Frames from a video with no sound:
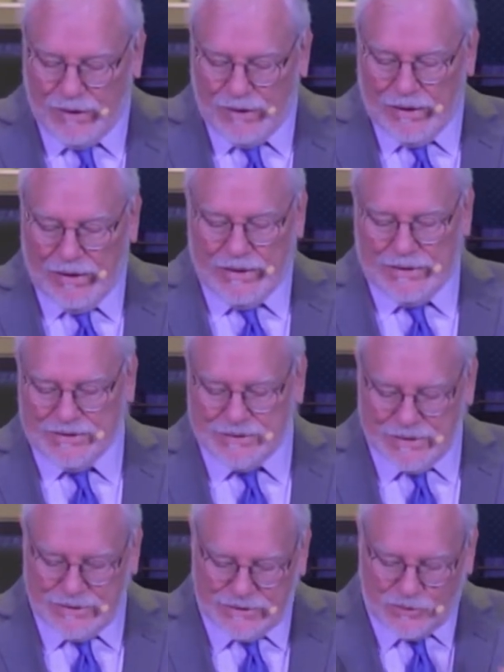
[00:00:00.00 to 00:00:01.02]
And he said,
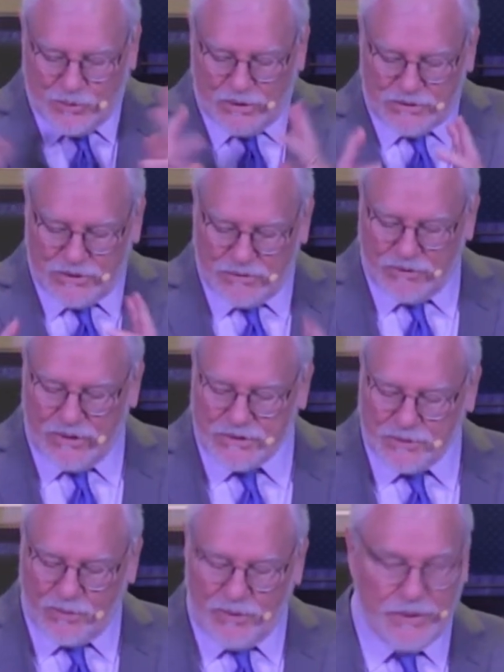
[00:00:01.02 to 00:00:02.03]
These words are
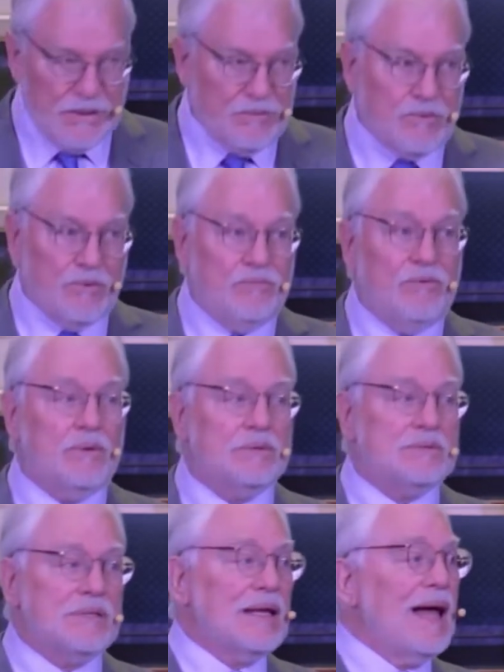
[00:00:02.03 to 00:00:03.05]
trustworthy and true. Folks,
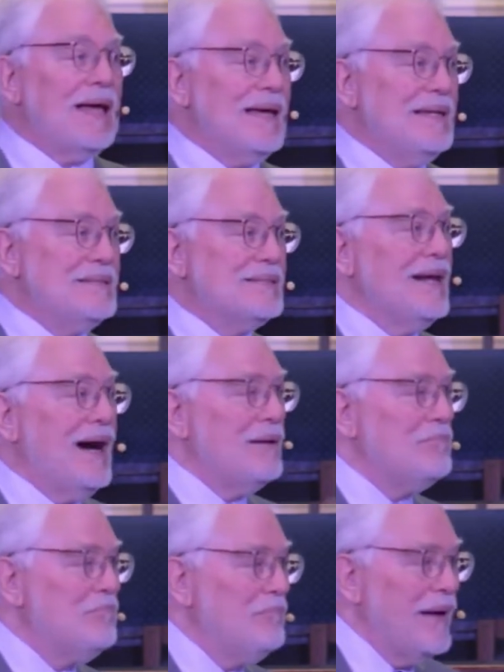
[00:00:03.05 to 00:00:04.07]
he's not
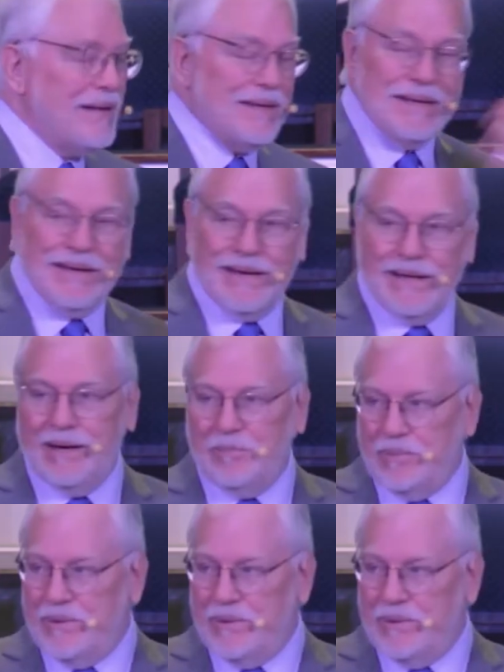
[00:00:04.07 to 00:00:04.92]
making it up.